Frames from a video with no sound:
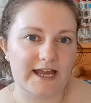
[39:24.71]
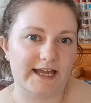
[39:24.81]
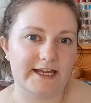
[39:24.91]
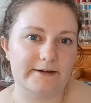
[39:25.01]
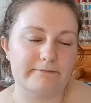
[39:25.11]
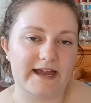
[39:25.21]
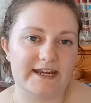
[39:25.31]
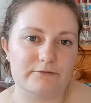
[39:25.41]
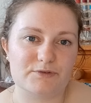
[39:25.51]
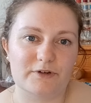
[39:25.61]
Um, and
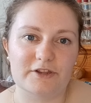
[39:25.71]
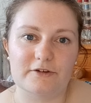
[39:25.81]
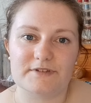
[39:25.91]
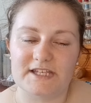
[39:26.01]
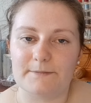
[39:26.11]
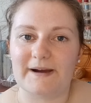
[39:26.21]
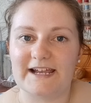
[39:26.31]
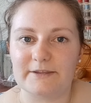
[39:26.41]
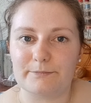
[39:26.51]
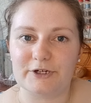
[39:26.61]
it was one of those that you buy
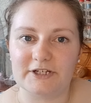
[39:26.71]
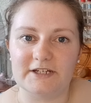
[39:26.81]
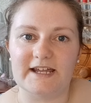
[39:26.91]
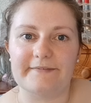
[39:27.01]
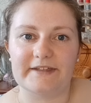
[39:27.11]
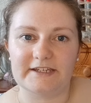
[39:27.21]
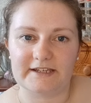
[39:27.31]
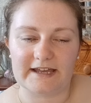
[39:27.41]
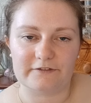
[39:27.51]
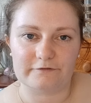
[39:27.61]
the button and then you
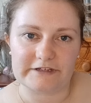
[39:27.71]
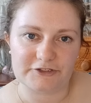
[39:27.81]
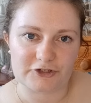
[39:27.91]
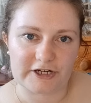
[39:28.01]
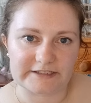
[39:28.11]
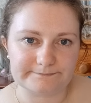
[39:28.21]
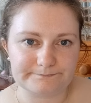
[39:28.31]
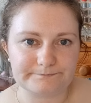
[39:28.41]
get the free chart.